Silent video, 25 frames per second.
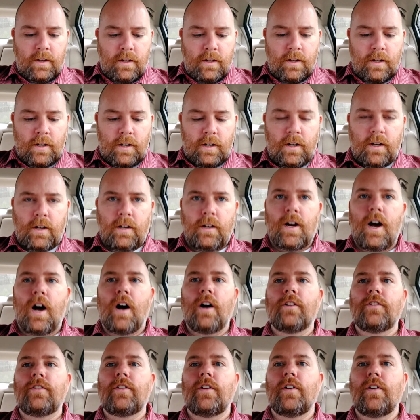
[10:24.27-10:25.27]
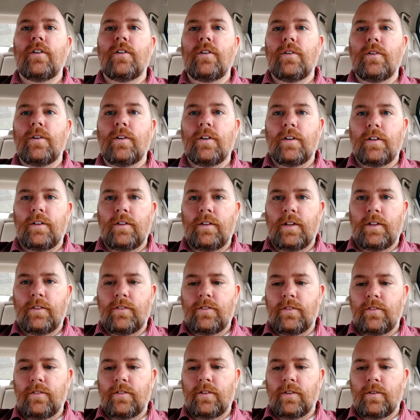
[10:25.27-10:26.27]
Uh, also,
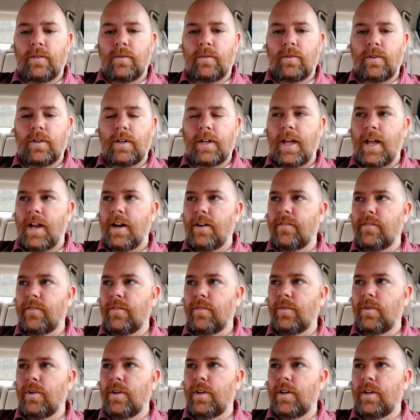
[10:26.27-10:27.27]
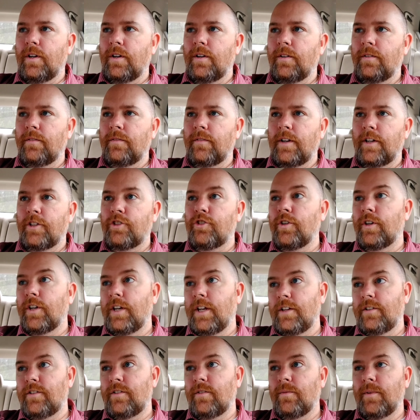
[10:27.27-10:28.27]
this is a kind of uh, a
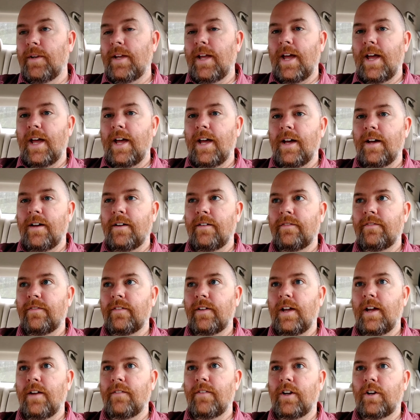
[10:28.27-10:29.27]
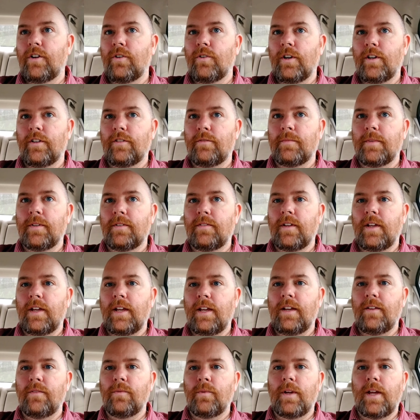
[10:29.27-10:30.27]
tradition we have. Every Christmas
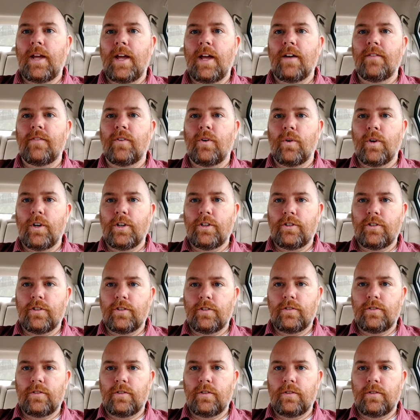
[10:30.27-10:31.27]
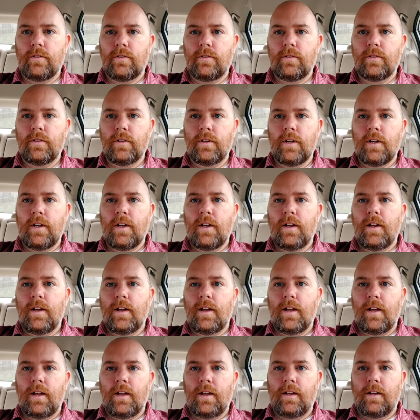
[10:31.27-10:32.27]
Eve, we have oyster stew
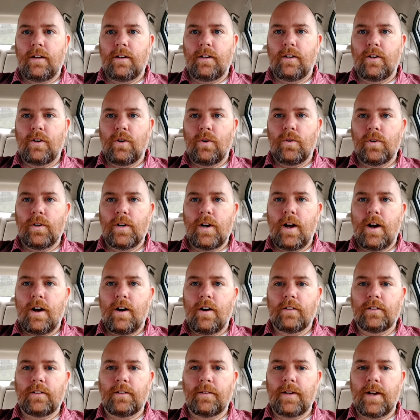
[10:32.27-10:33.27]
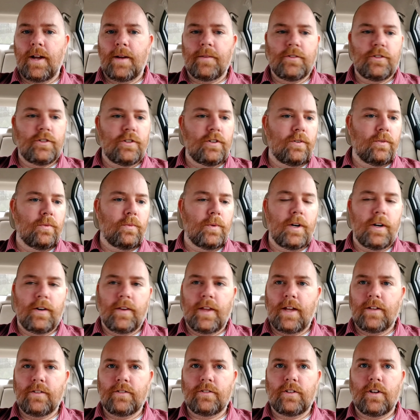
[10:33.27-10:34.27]
and corn dogs. I'm not sure where
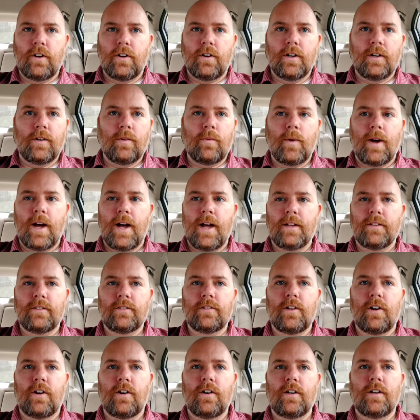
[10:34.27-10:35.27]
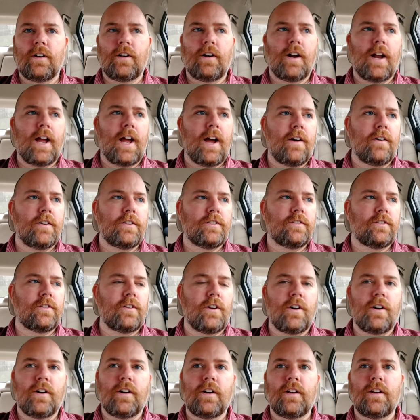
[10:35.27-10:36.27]
that started, why it started, or how it
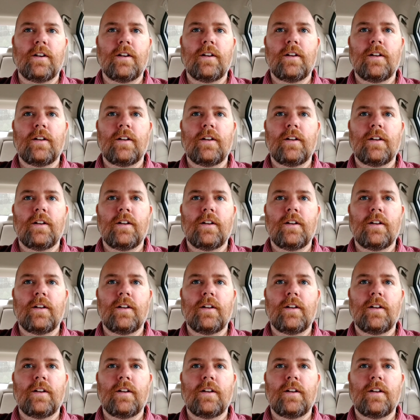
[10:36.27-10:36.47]
started,